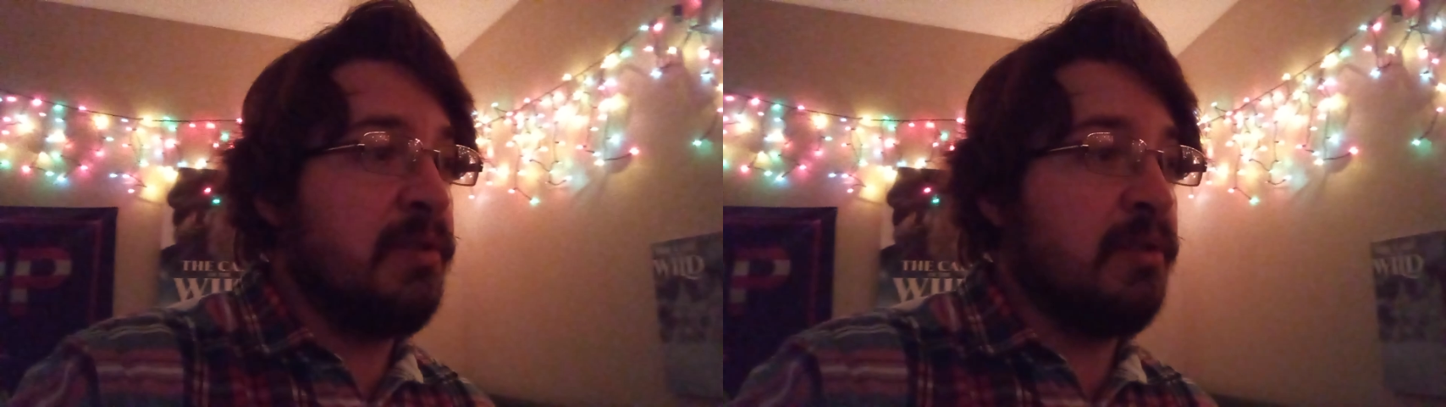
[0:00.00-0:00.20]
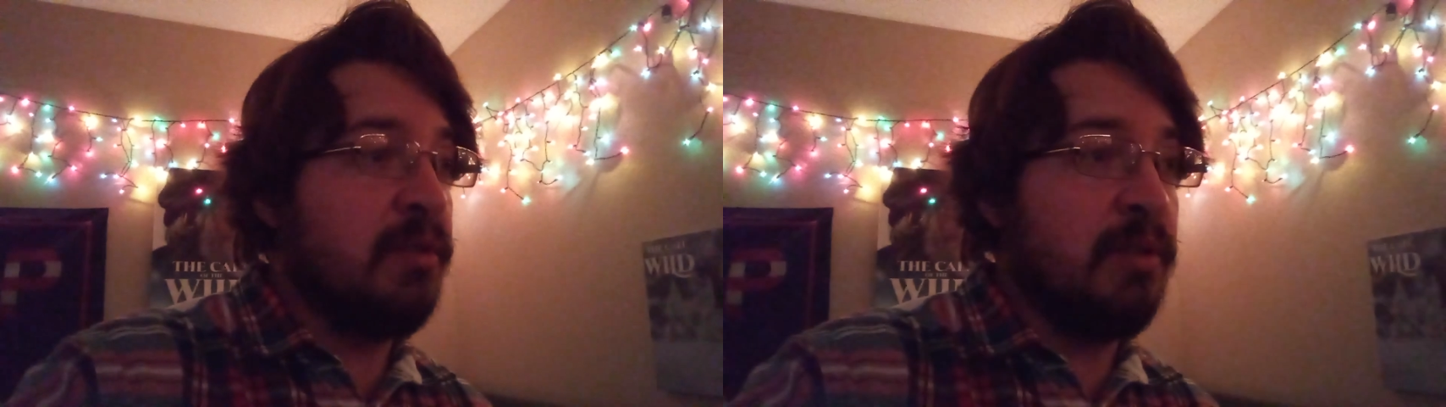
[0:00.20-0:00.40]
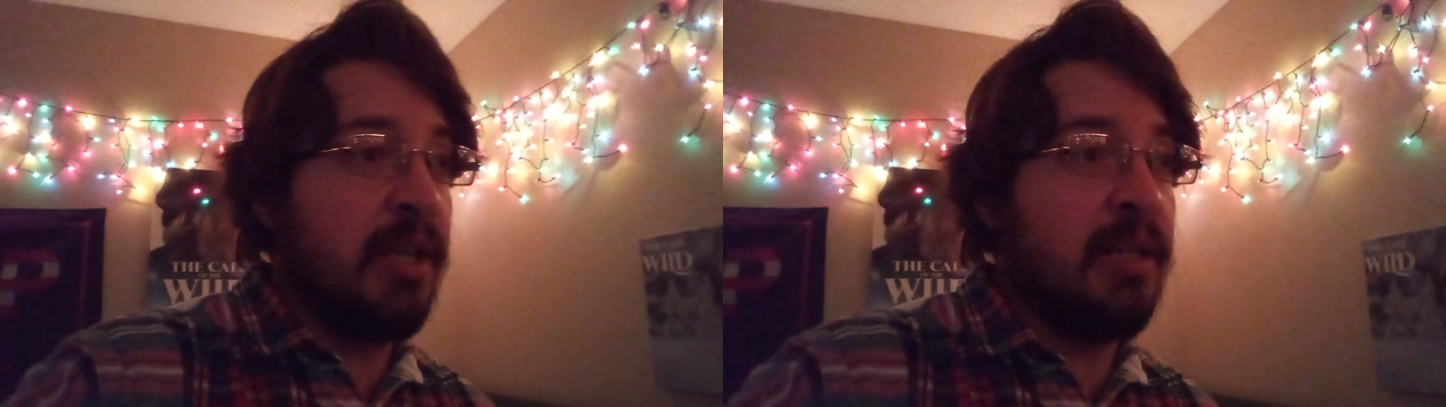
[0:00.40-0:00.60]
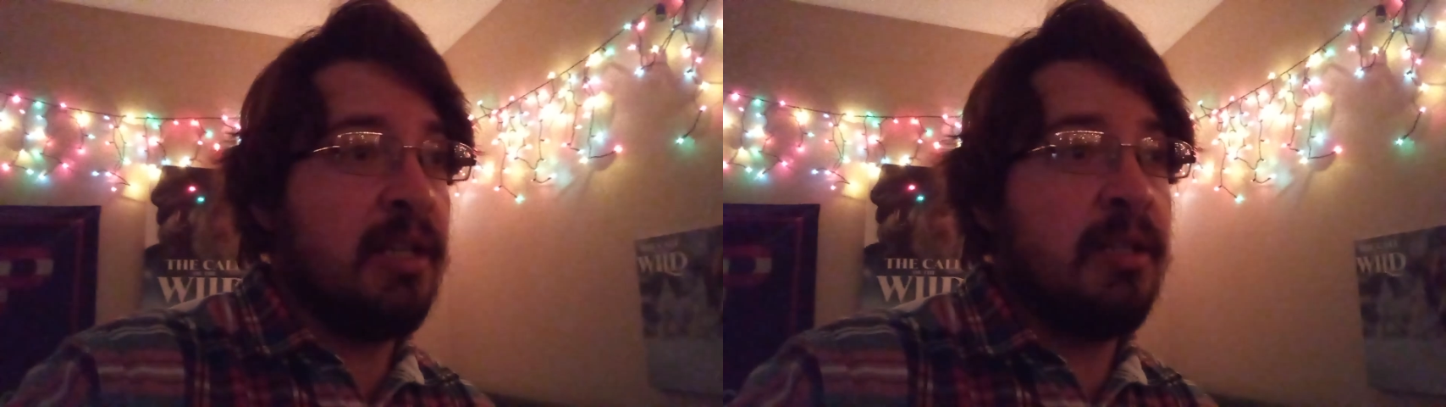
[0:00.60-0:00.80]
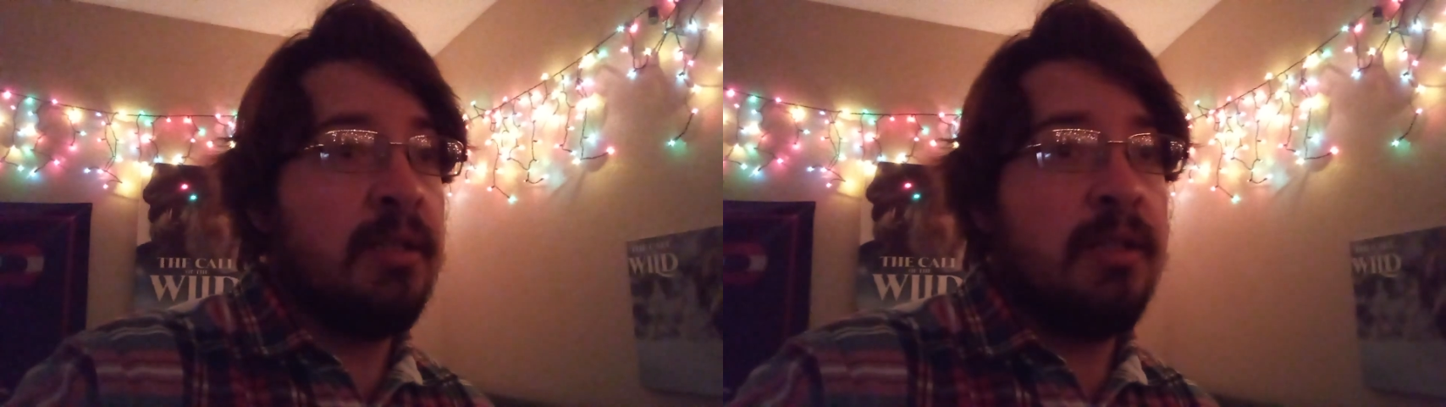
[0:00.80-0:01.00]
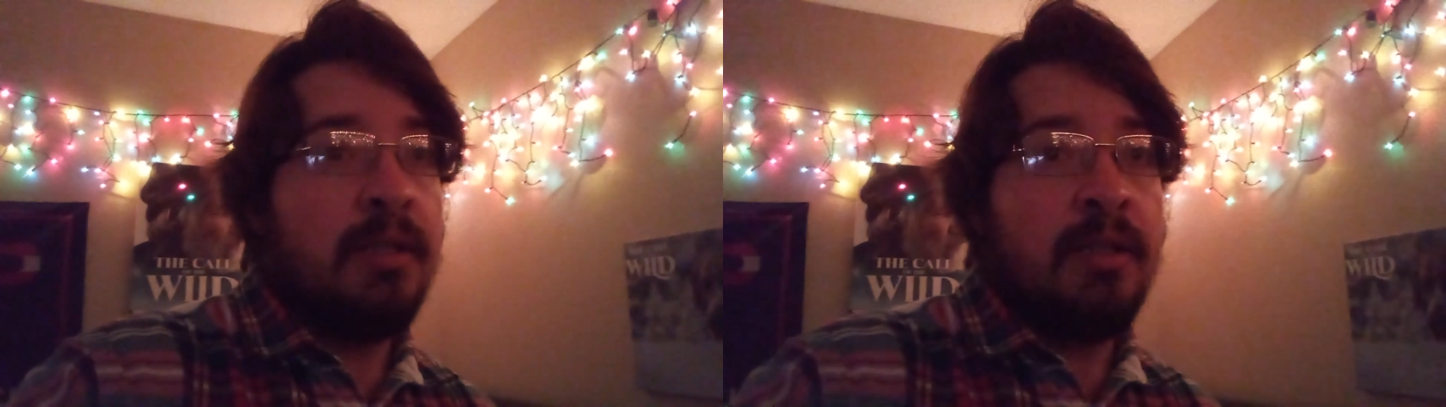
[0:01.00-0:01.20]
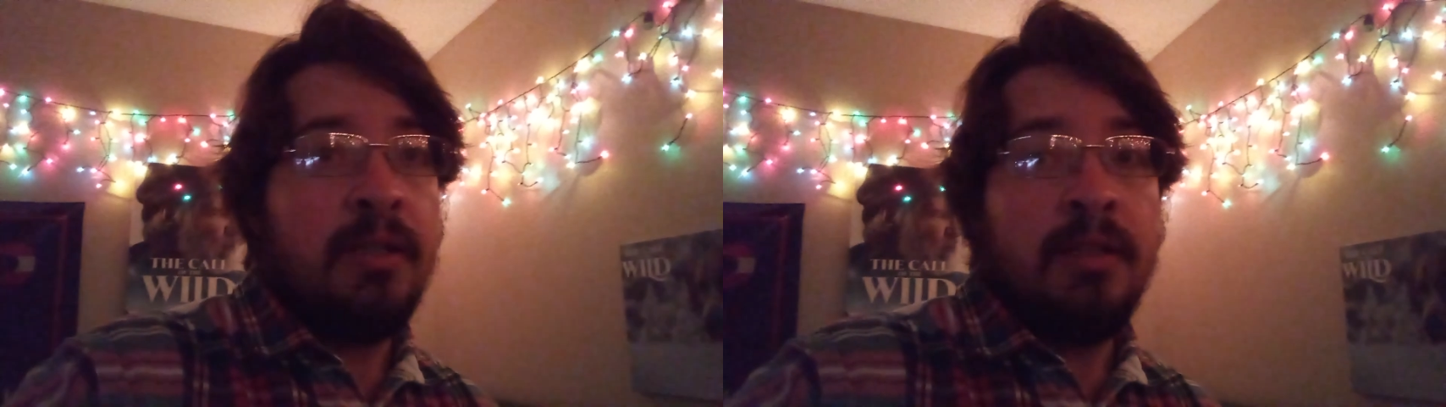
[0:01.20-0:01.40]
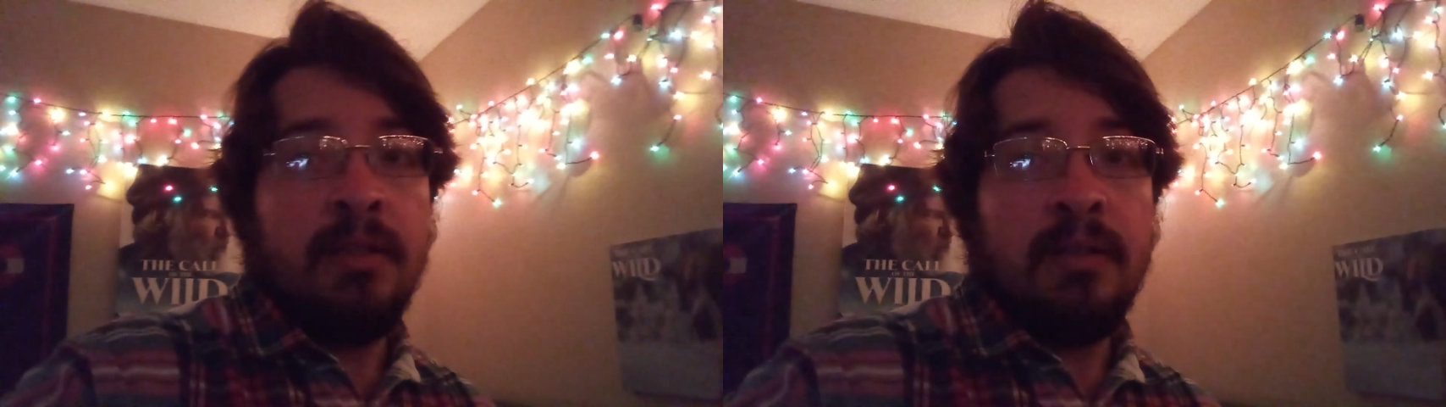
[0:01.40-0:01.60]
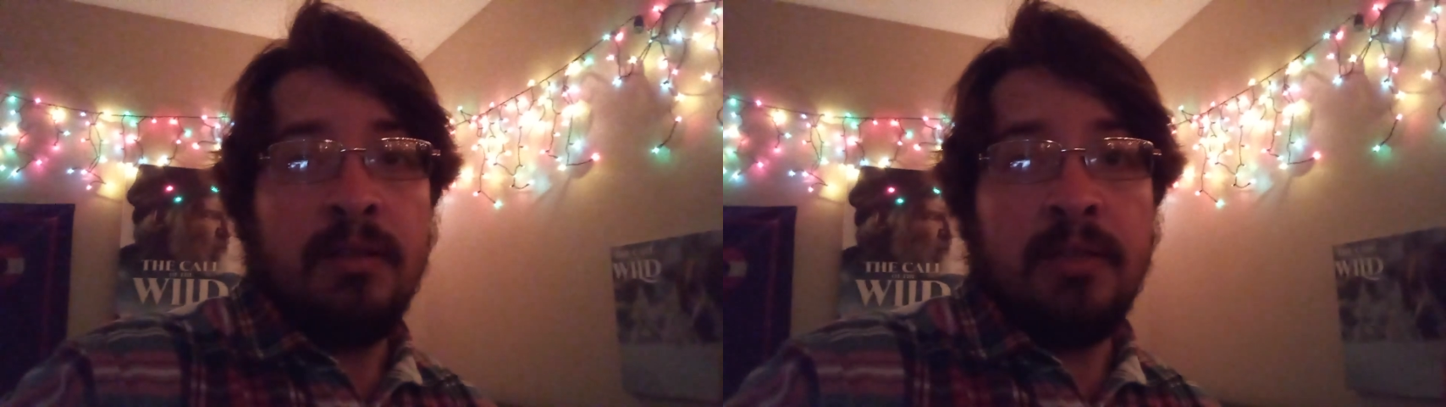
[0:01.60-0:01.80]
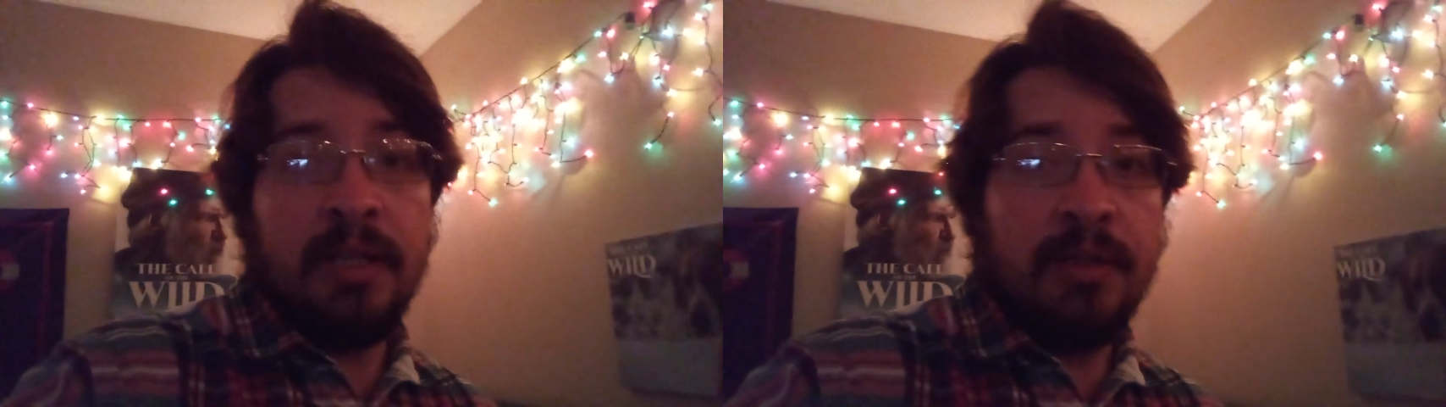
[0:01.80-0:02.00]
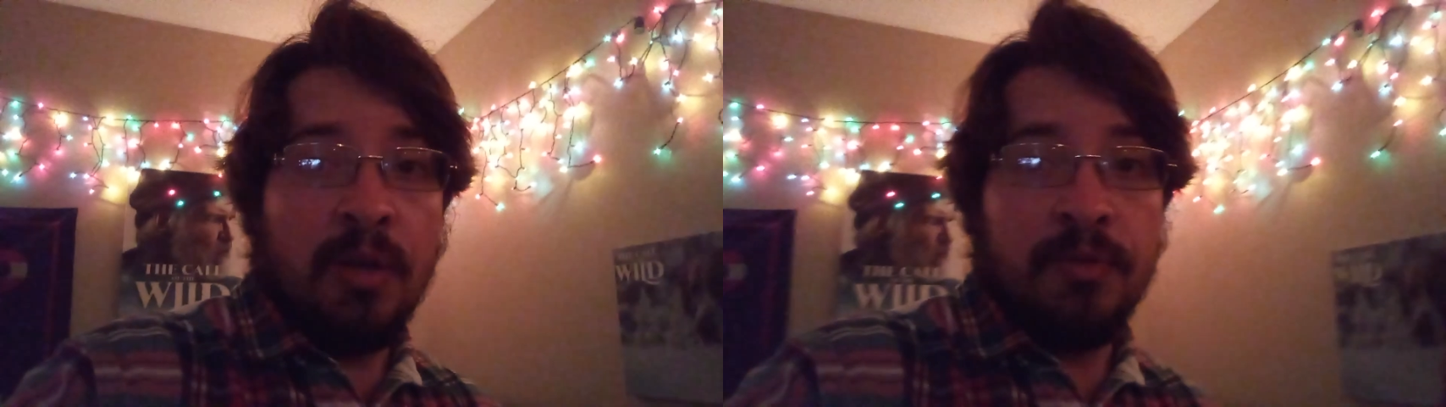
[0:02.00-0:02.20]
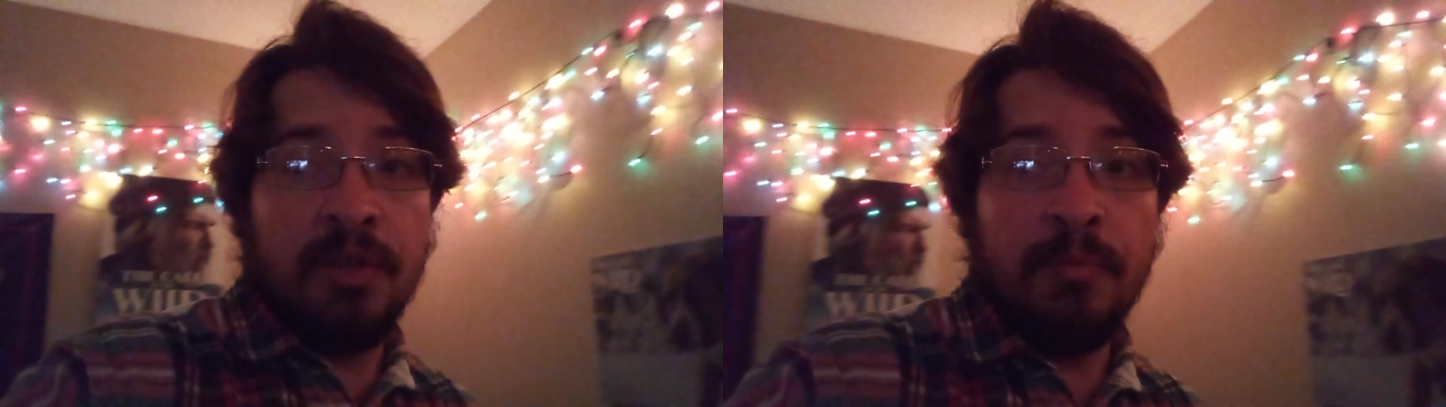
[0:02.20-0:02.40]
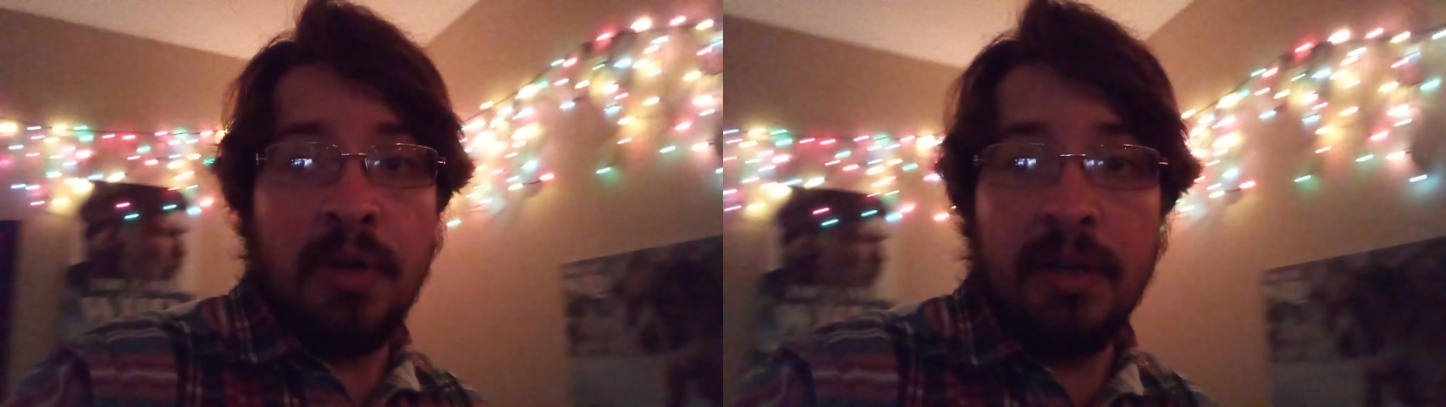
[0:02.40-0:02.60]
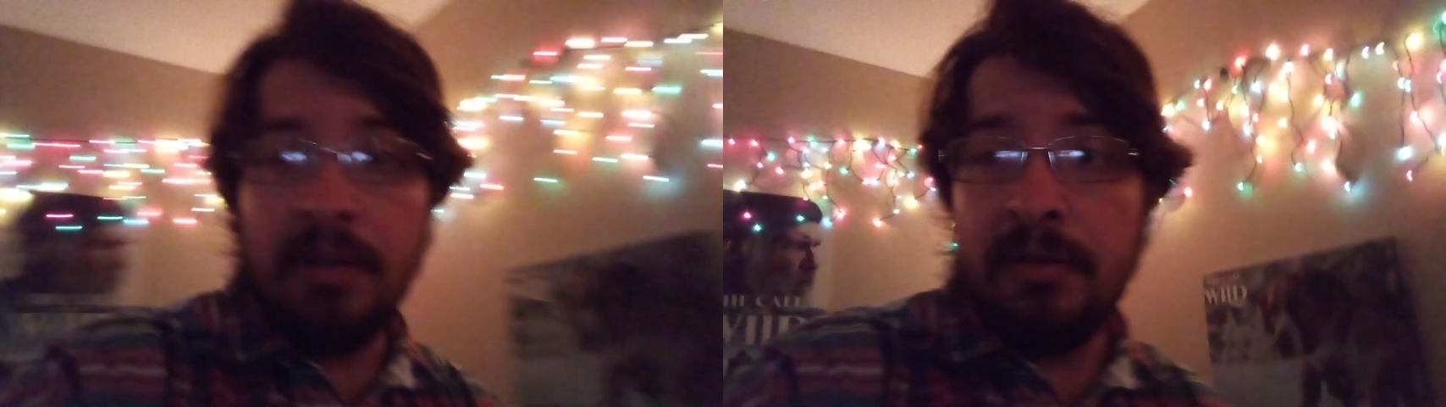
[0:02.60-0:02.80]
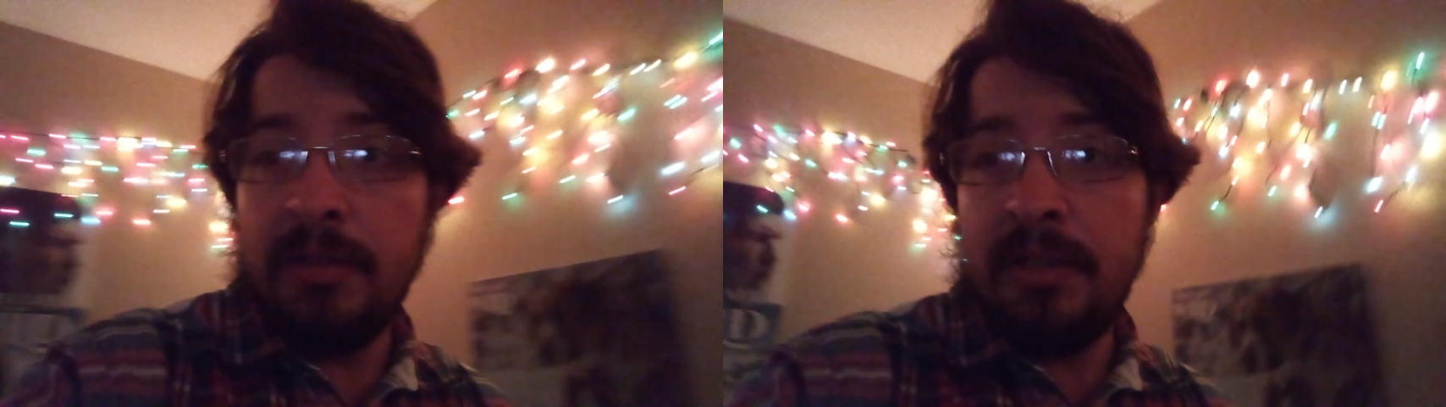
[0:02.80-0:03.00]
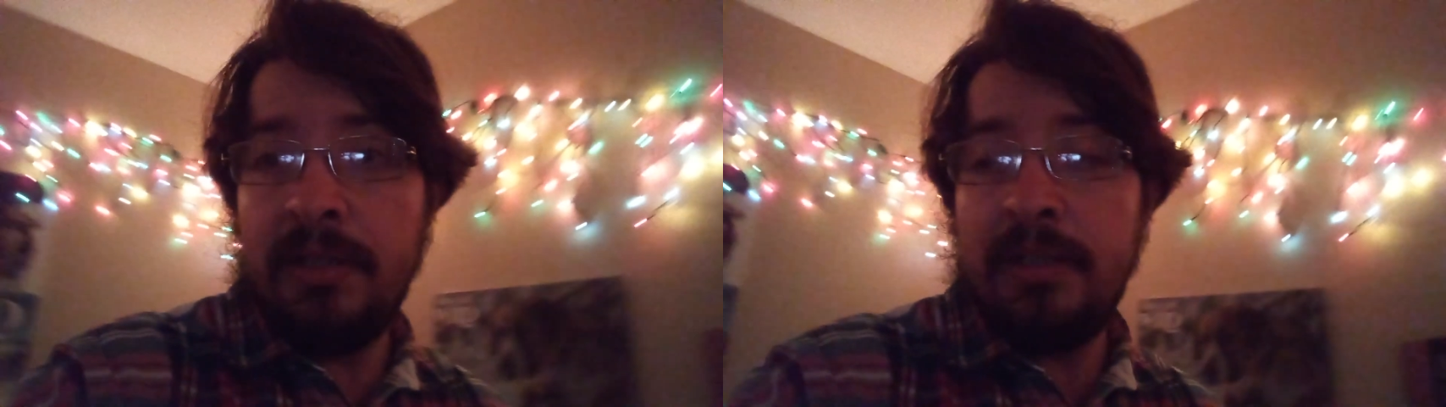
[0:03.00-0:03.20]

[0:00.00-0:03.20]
was cleaning like no tomorrow.